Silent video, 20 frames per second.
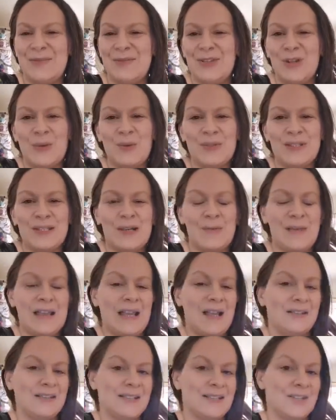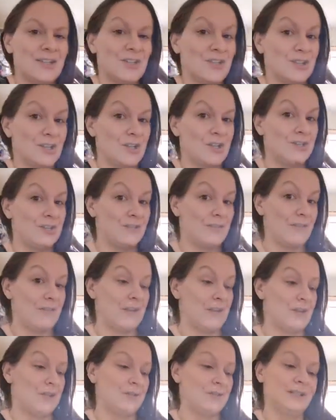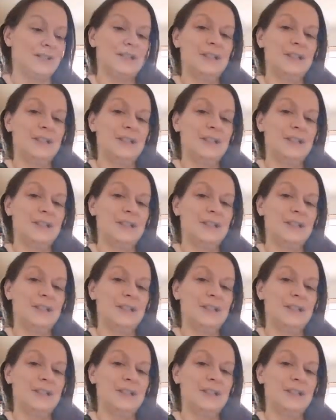Don't tell my eldest, I just called her very old.